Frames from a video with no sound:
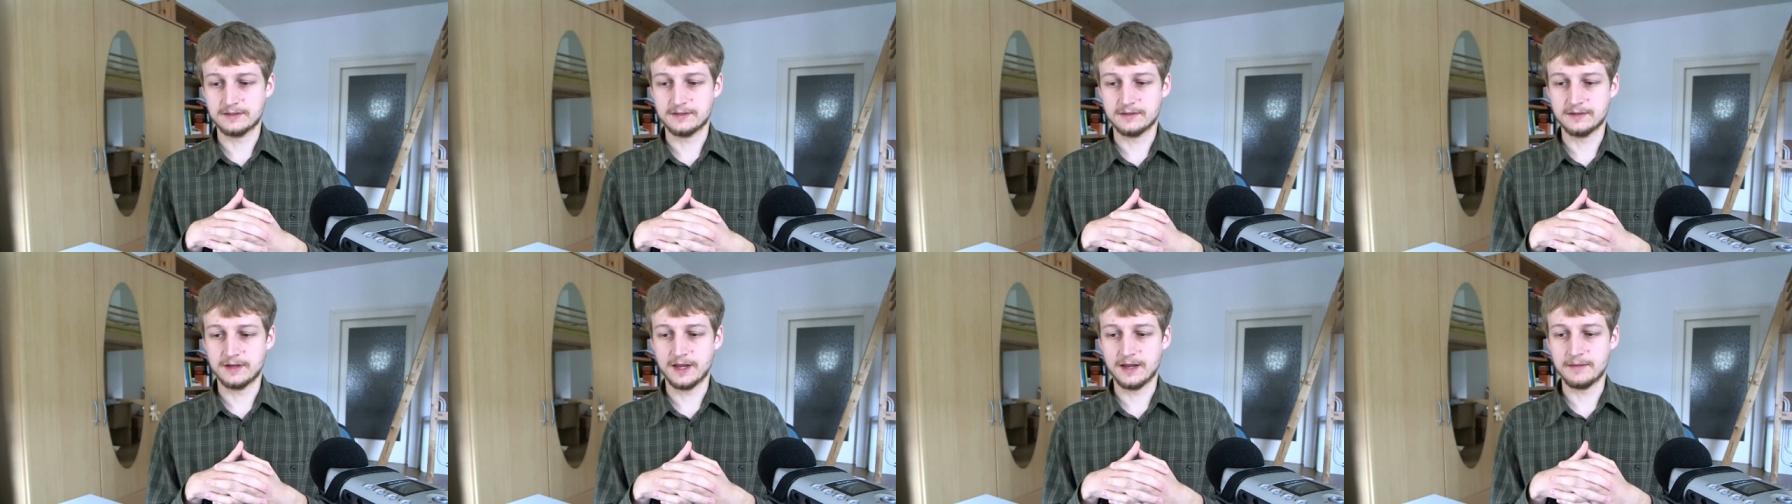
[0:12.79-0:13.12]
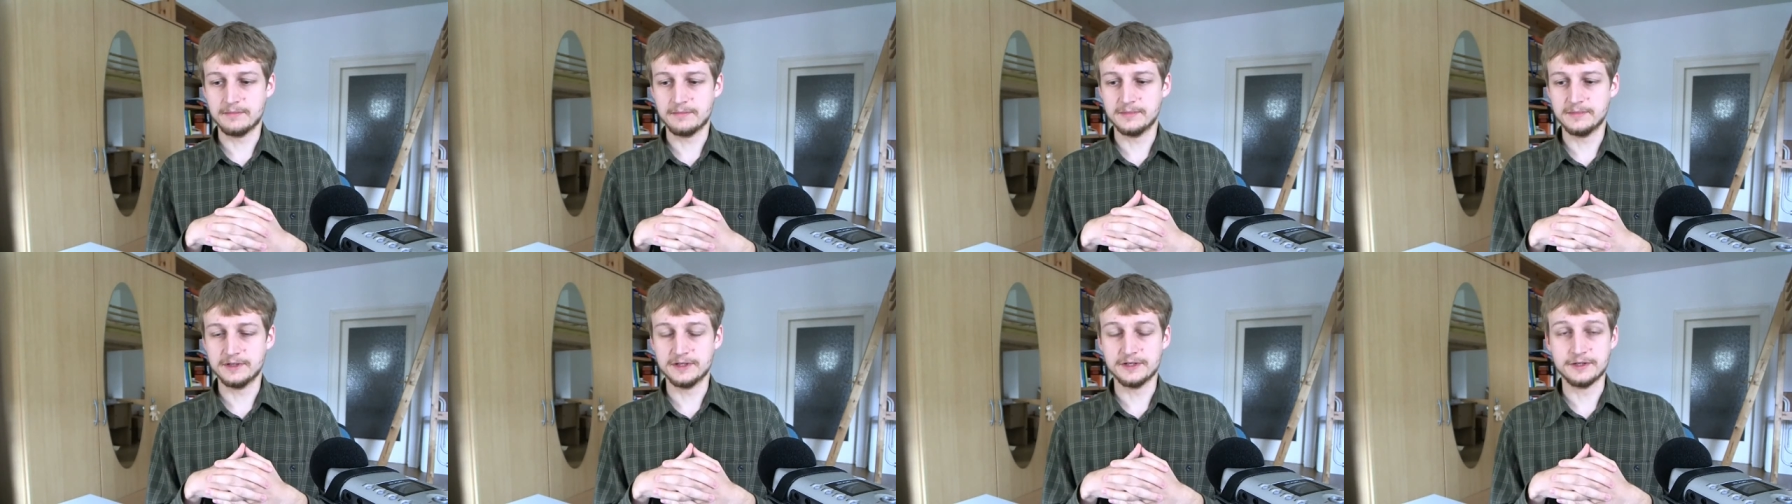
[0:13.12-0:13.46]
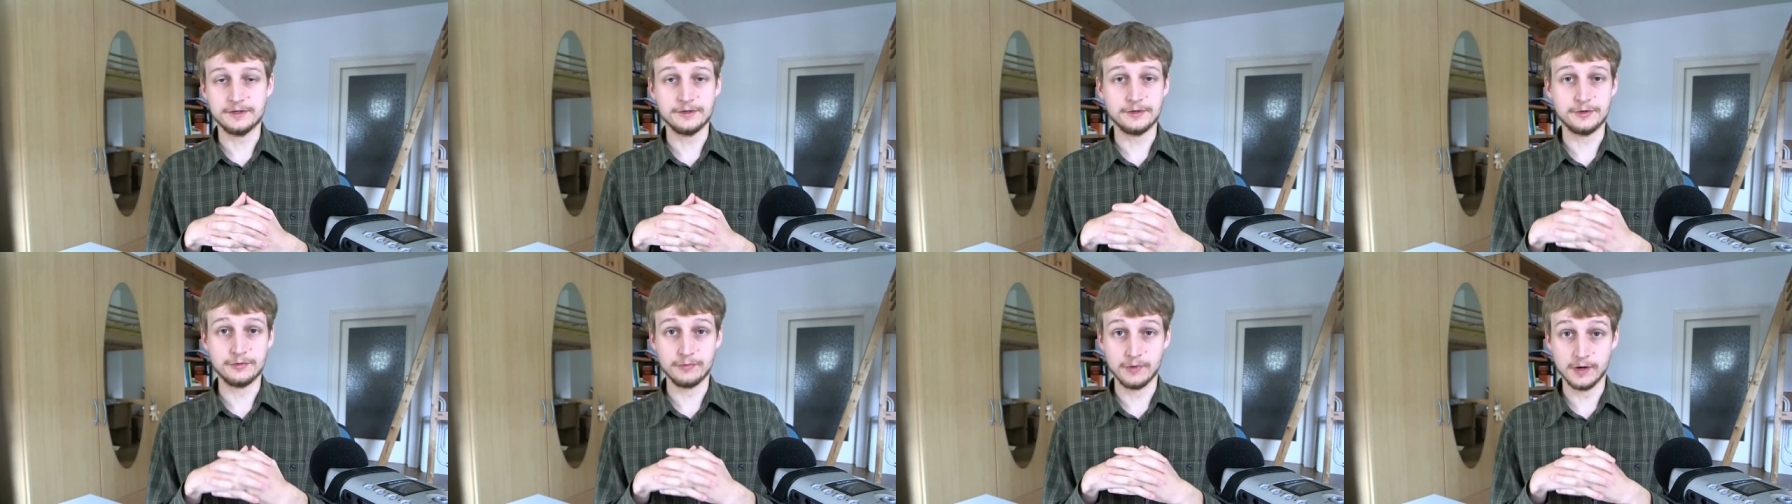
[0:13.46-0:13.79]

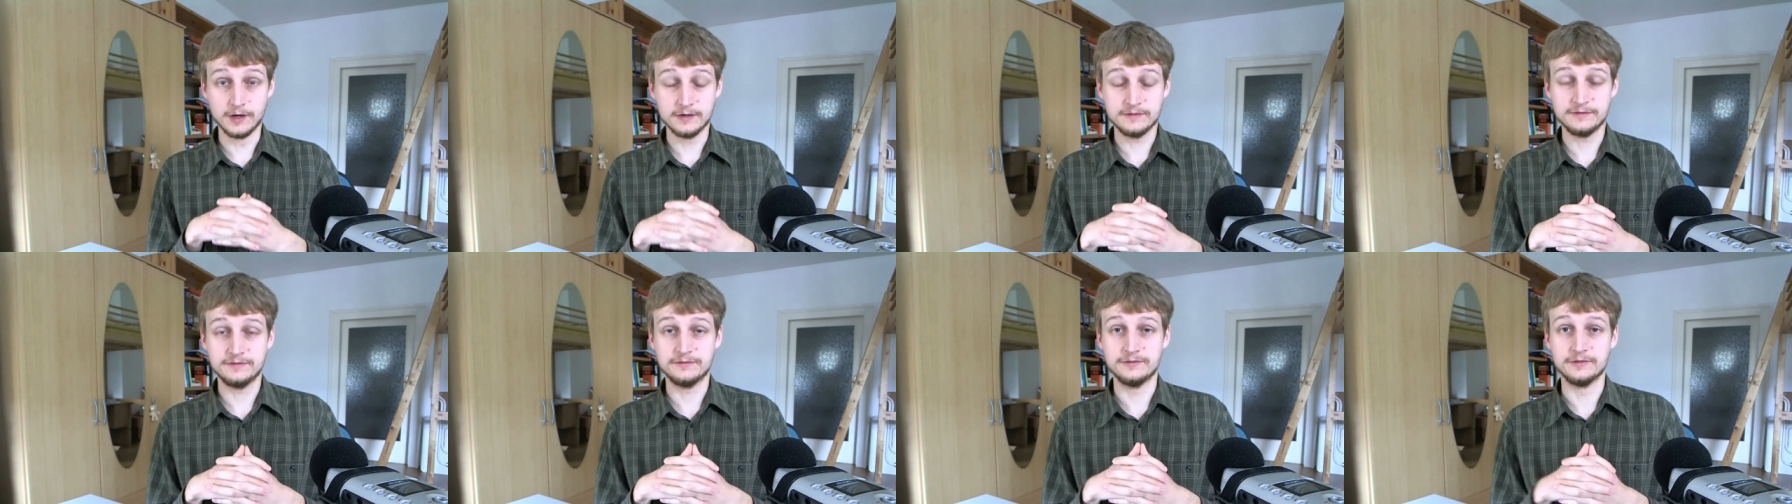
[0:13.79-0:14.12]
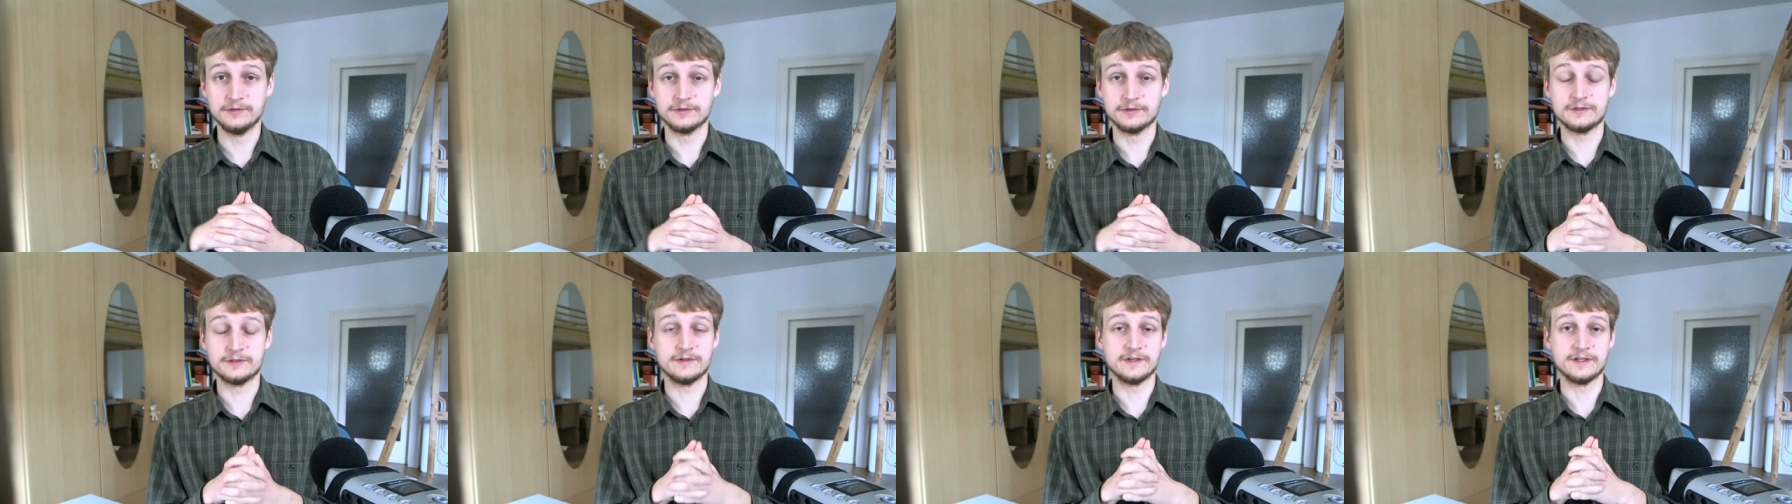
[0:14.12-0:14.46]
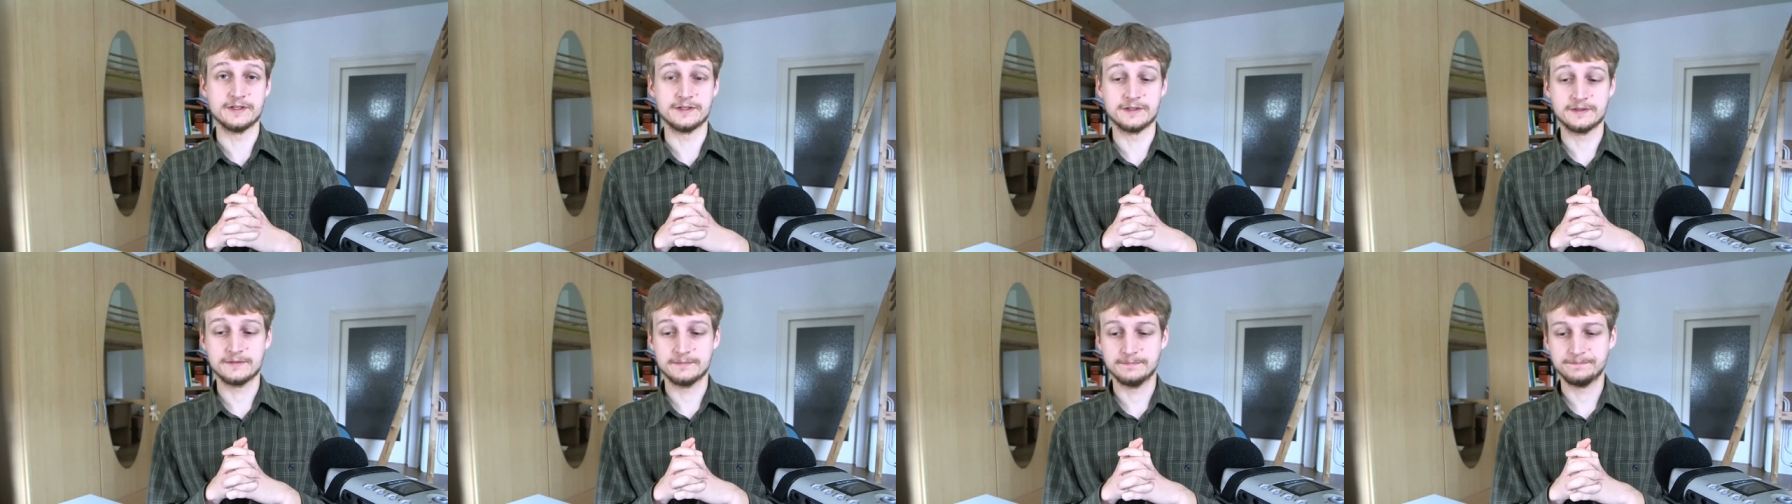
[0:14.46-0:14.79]
namely Dwarf
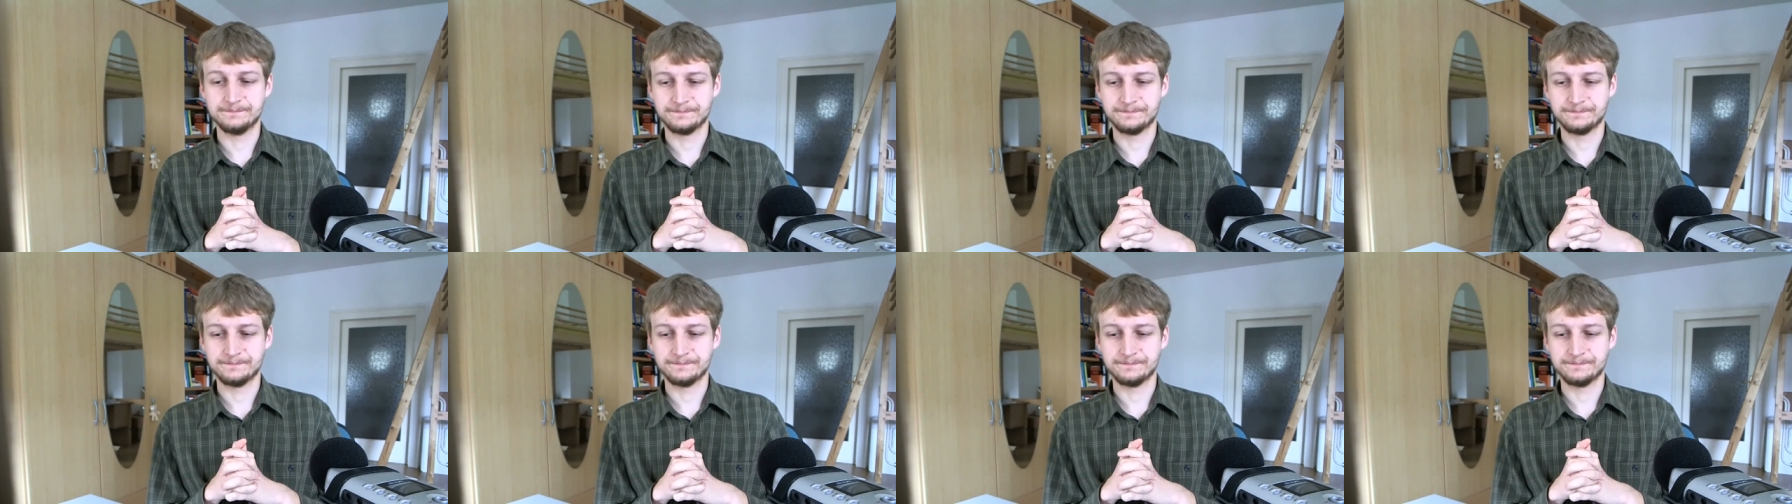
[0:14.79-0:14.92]
Fortress.